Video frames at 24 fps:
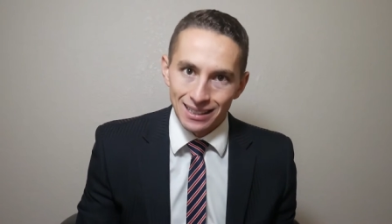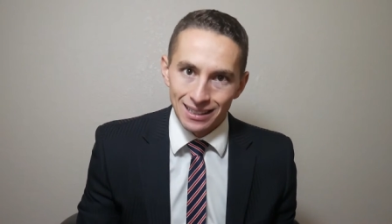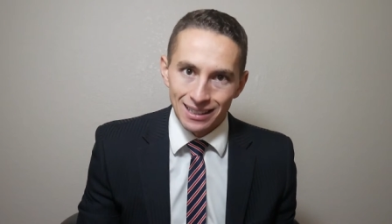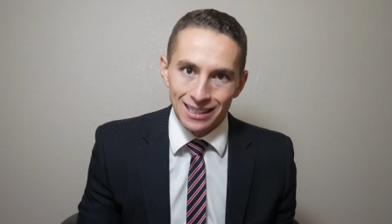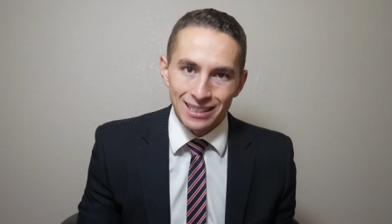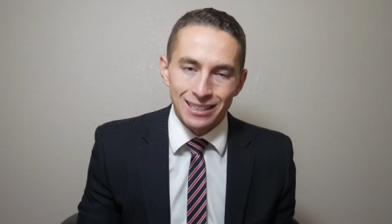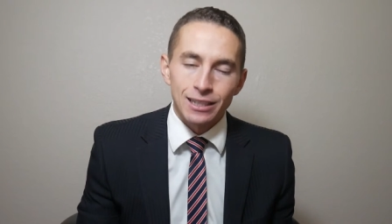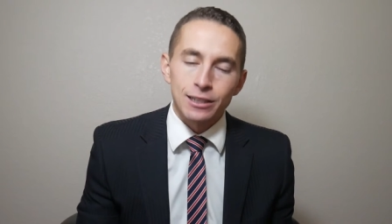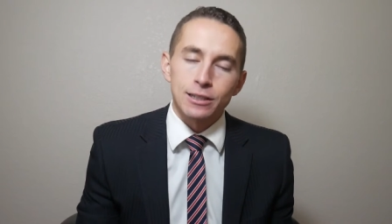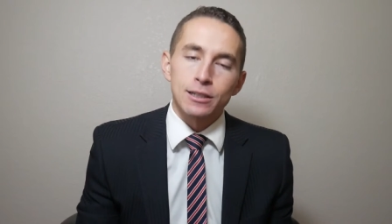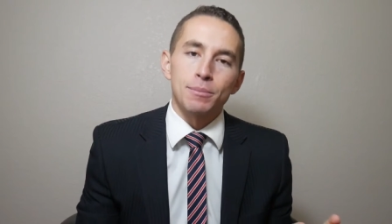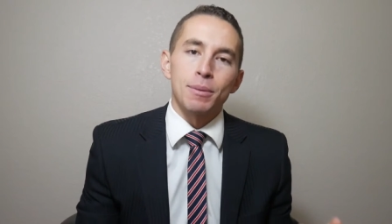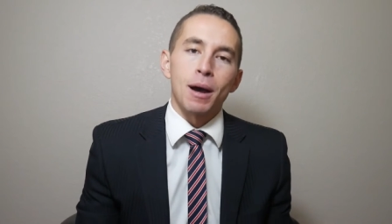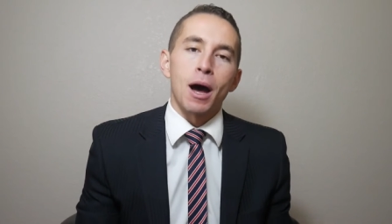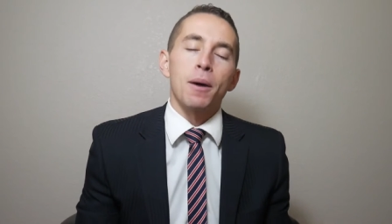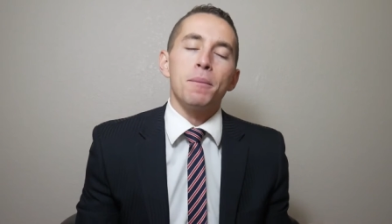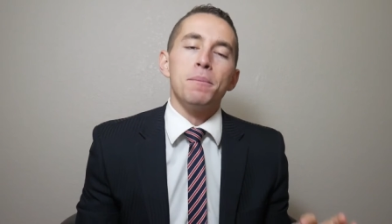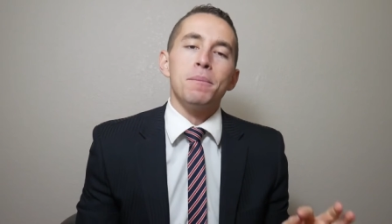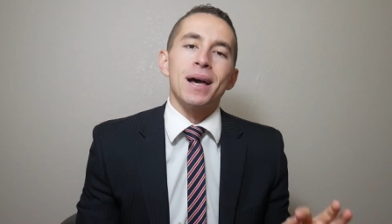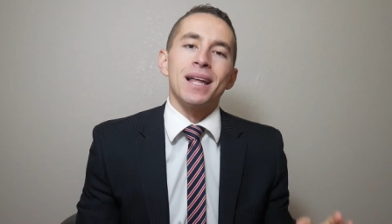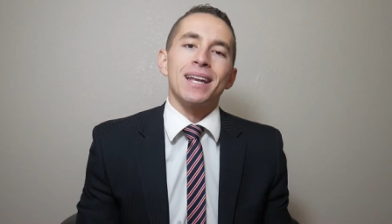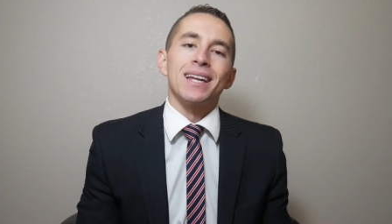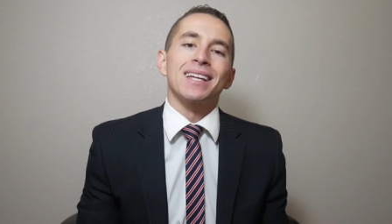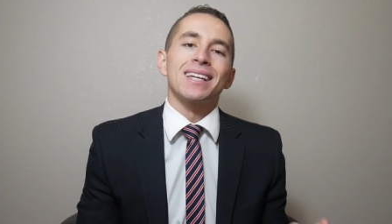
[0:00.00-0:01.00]
This is
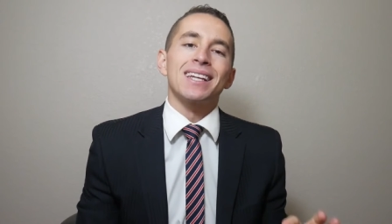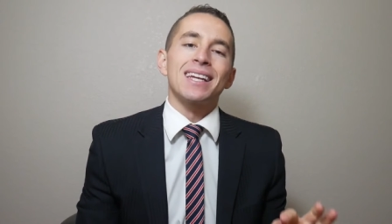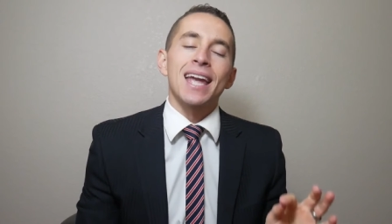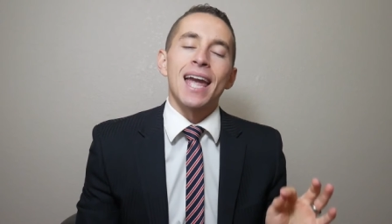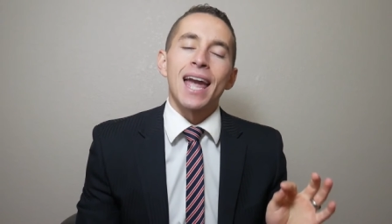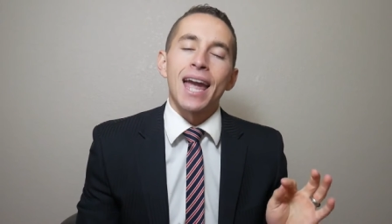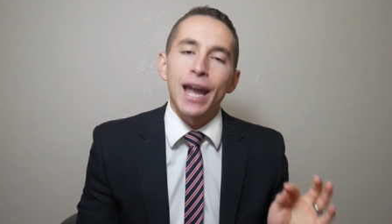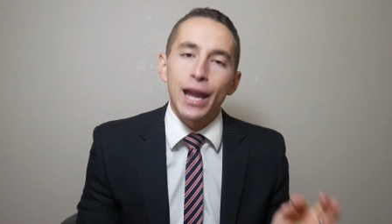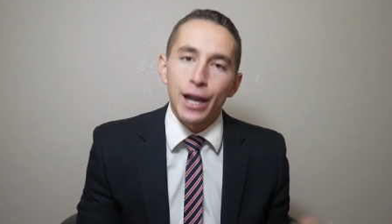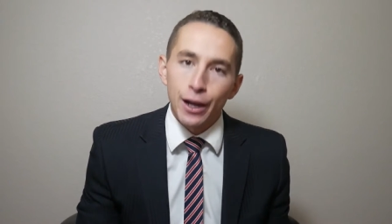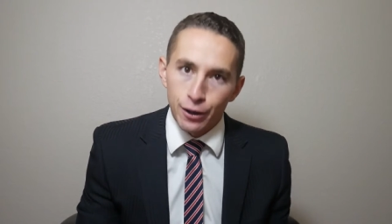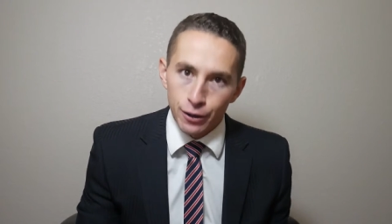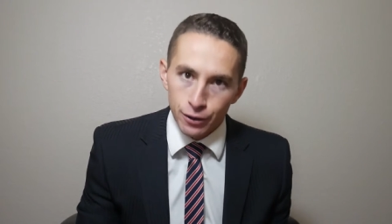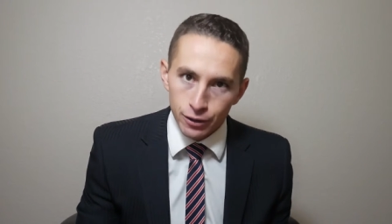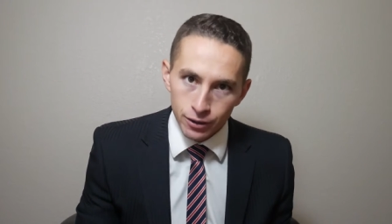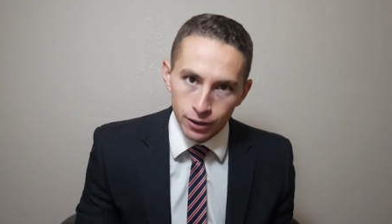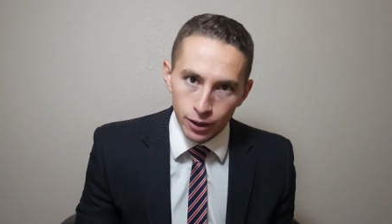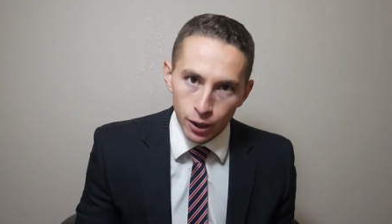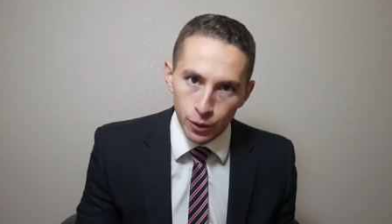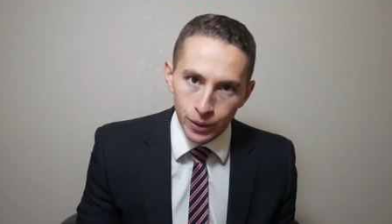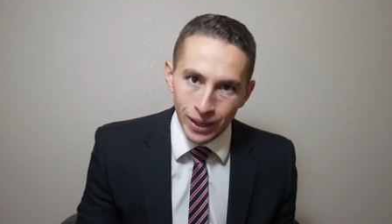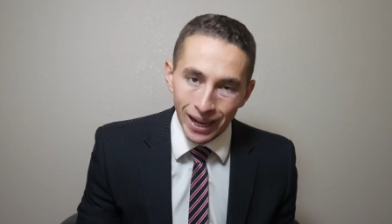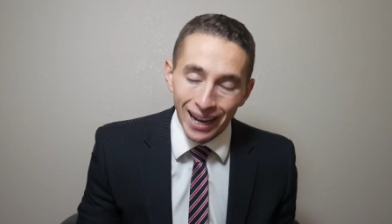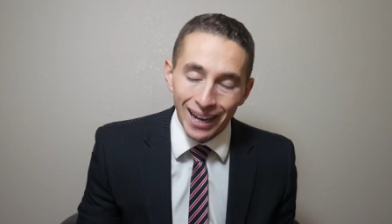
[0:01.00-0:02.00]
about
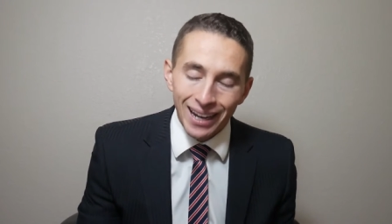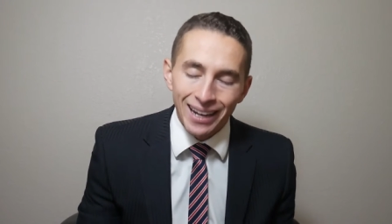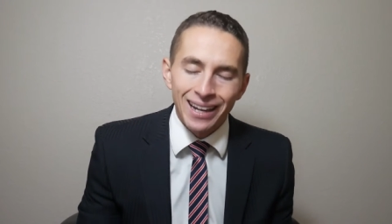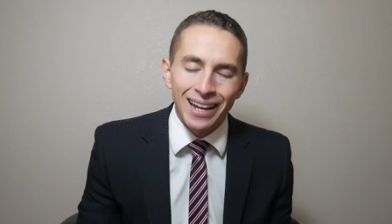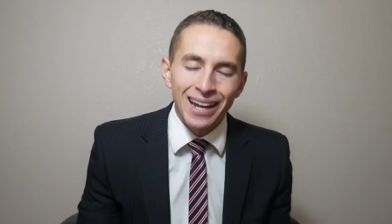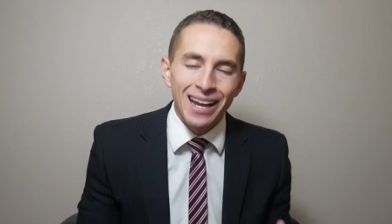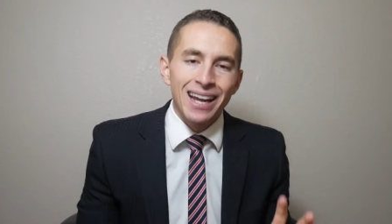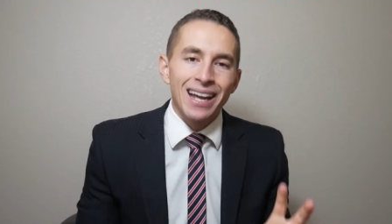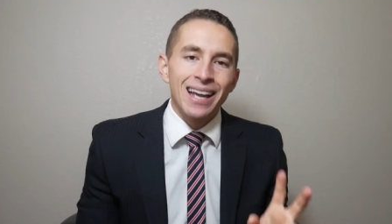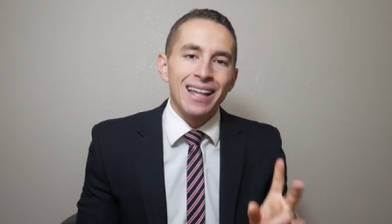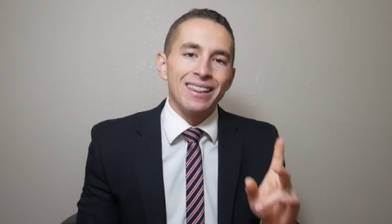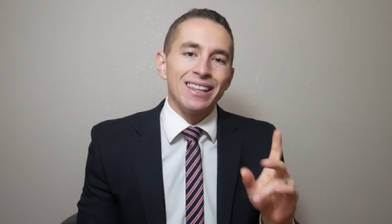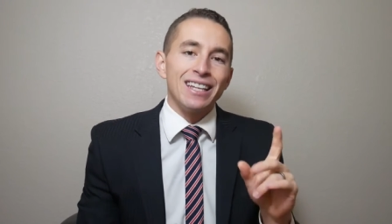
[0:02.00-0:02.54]
Medicare, okay?